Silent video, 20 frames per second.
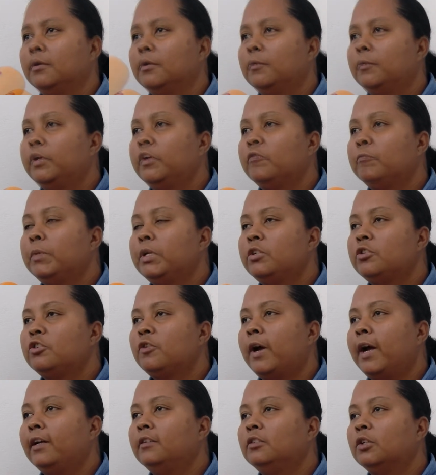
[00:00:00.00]
We've been
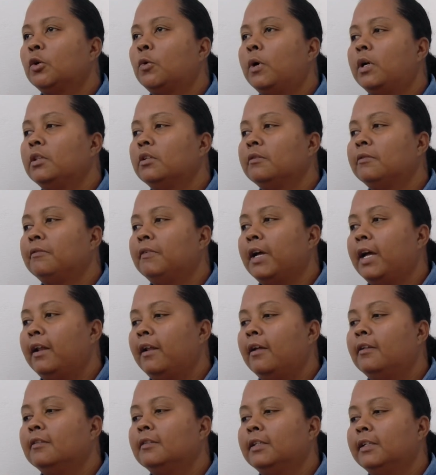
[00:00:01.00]
trying to quantify
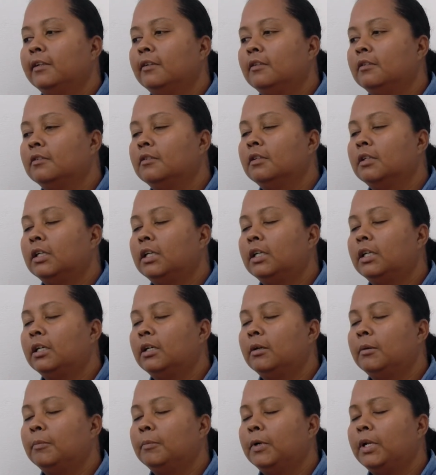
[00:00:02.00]
that deal,
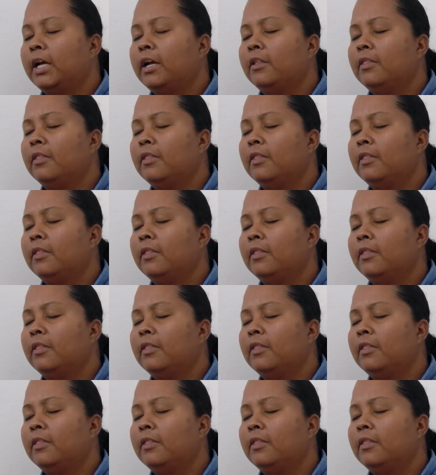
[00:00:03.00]
but